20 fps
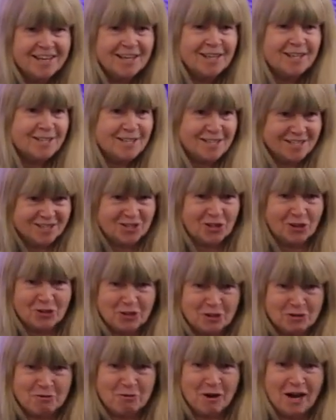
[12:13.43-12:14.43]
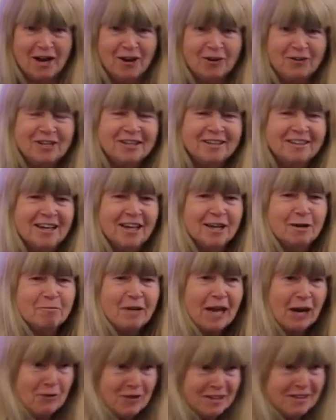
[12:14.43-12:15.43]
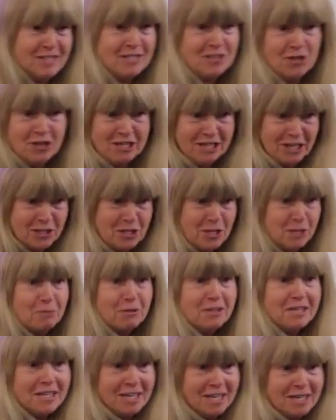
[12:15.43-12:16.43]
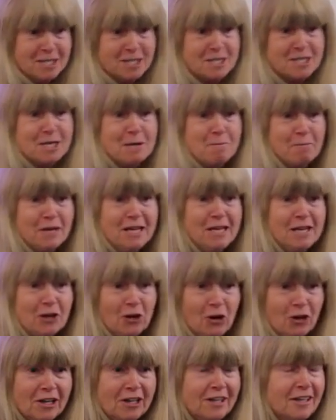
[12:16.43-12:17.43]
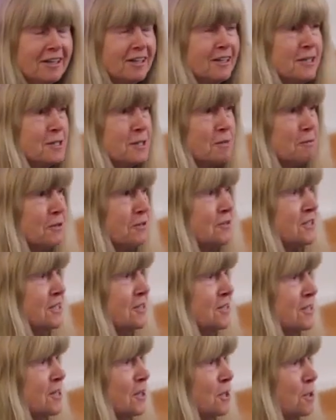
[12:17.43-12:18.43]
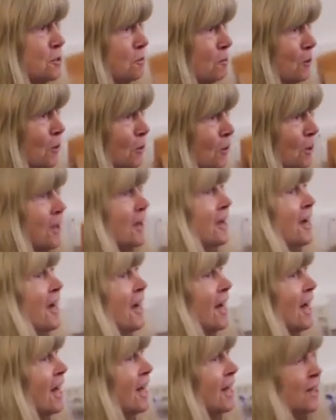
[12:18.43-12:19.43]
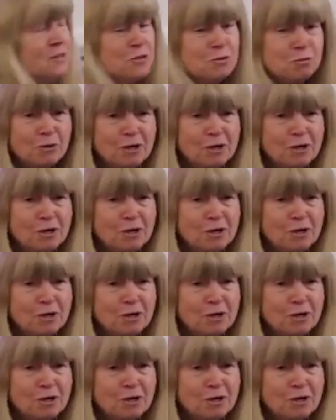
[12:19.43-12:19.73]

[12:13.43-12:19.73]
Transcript: It's Dans le Noir, and I'm carrying this out actually with an ESCP colleague, Elizabeth Tissier-DeBoer, and